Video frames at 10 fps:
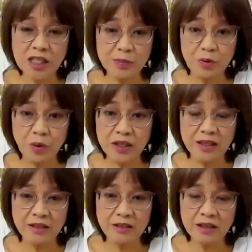has been
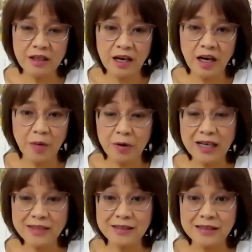winning
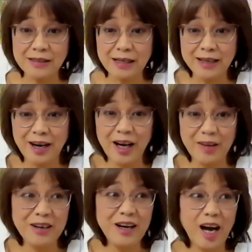prizes.
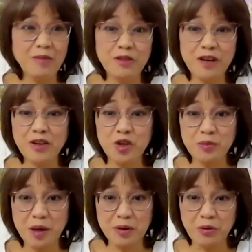I'm afraid she
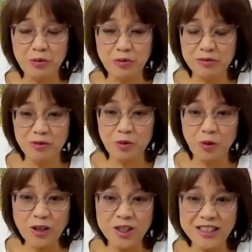may be
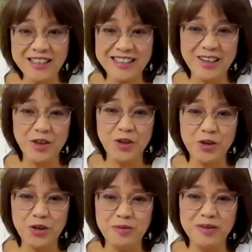watching it in
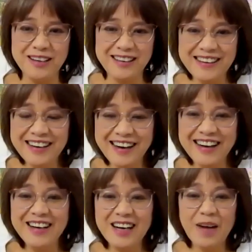YouTube.
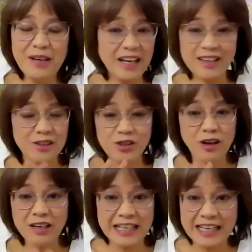I mean, like it's
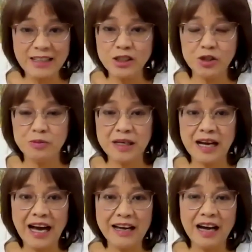not against you, but
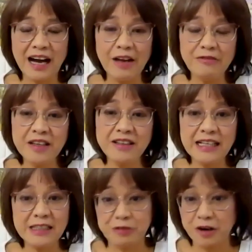I think
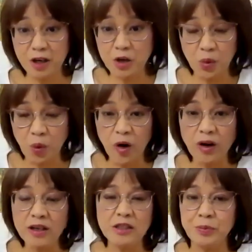that it's very good
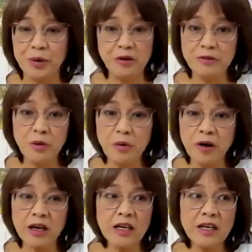work, it's beautiful
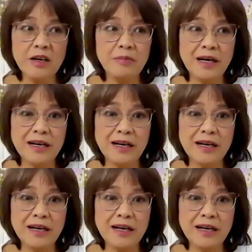work, but